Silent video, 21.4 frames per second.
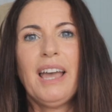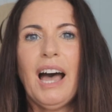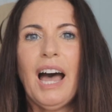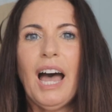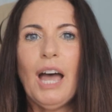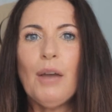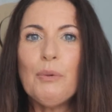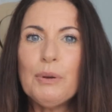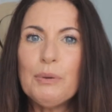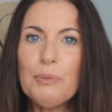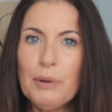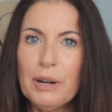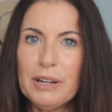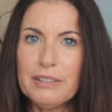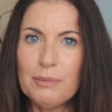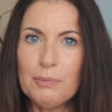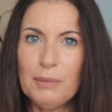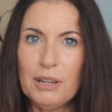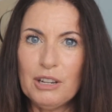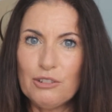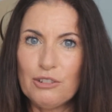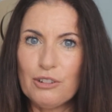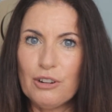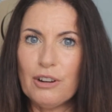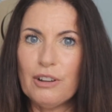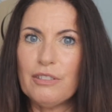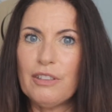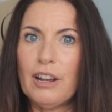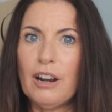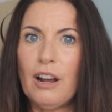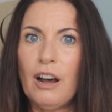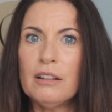I would want to make sure
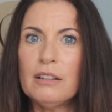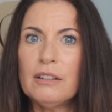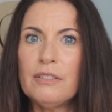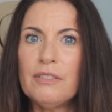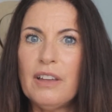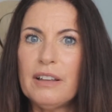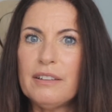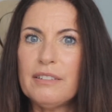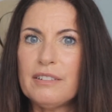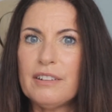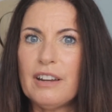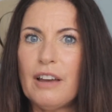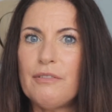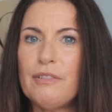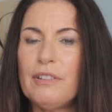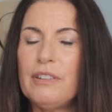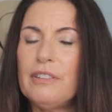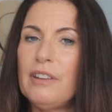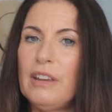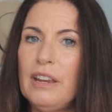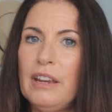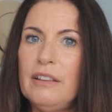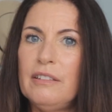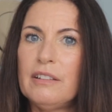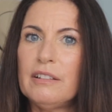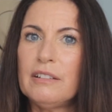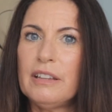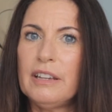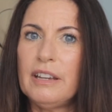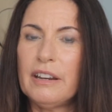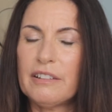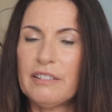that all of that stuff is
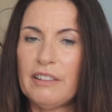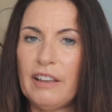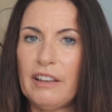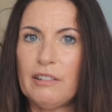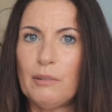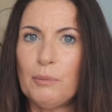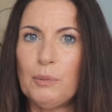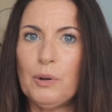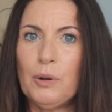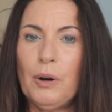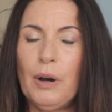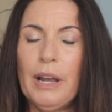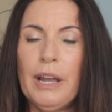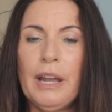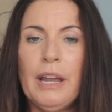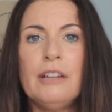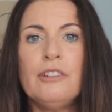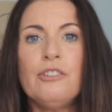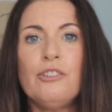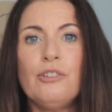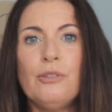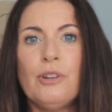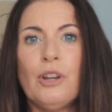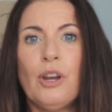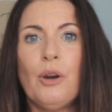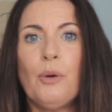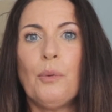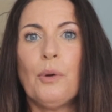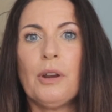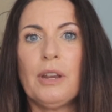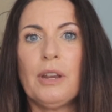easily accessible and you know where